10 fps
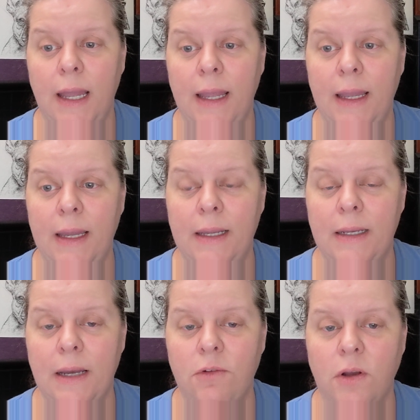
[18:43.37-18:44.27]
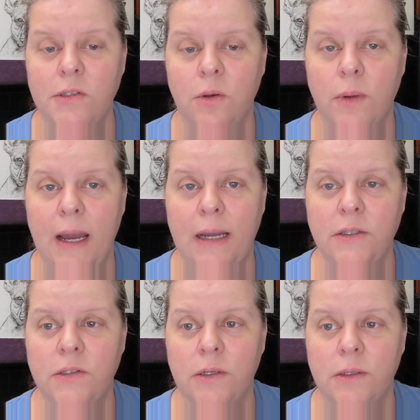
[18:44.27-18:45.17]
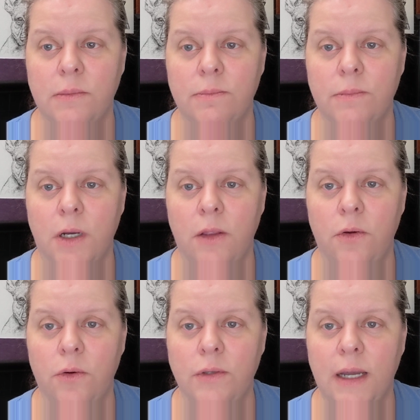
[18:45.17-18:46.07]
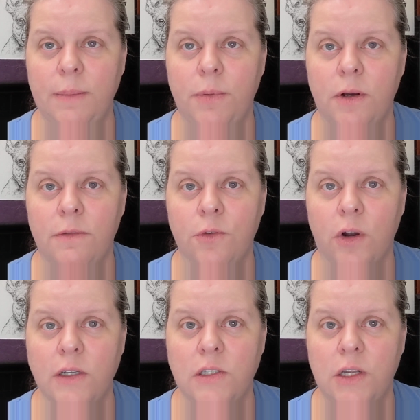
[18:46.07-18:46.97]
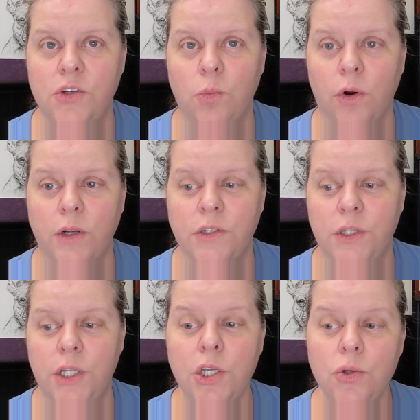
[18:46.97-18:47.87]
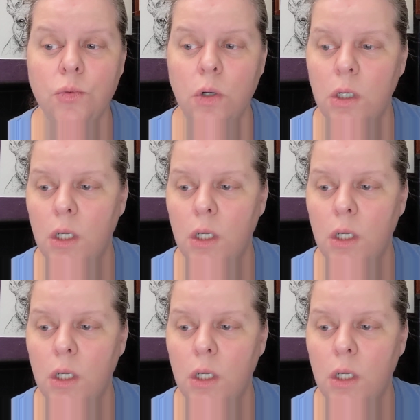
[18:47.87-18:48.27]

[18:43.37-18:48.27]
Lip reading: And I've also got some other type of cross stitch work to do.